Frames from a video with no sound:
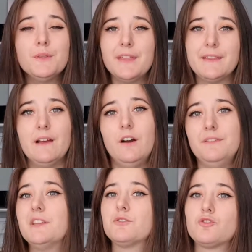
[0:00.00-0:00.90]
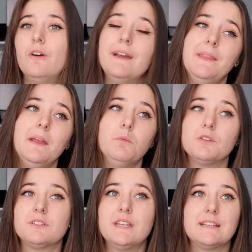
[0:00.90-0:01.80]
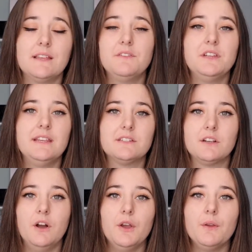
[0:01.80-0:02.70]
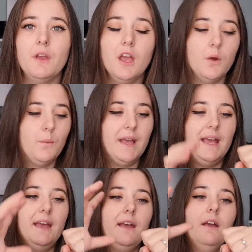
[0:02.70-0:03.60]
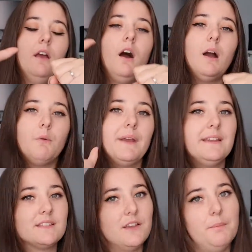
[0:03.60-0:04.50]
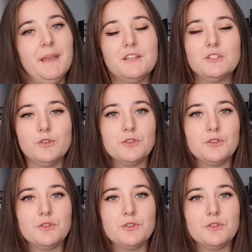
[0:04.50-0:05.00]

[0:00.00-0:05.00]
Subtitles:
thing that our vets were trying then, 6-7 years ago, where I will insert pictures on the